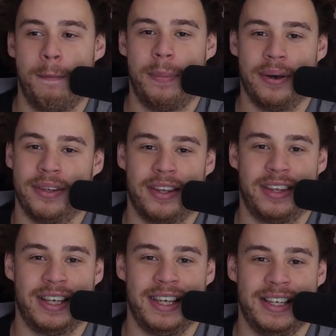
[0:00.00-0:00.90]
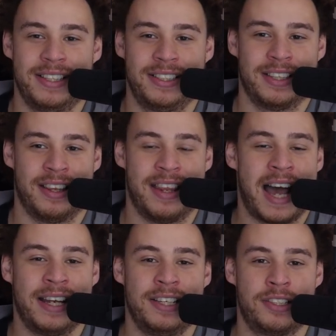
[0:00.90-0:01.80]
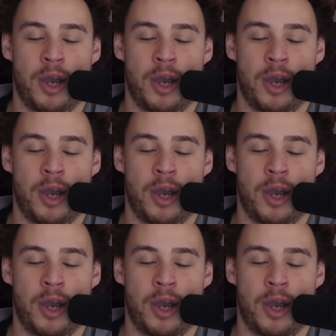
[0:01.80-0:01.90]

But the thing is, that is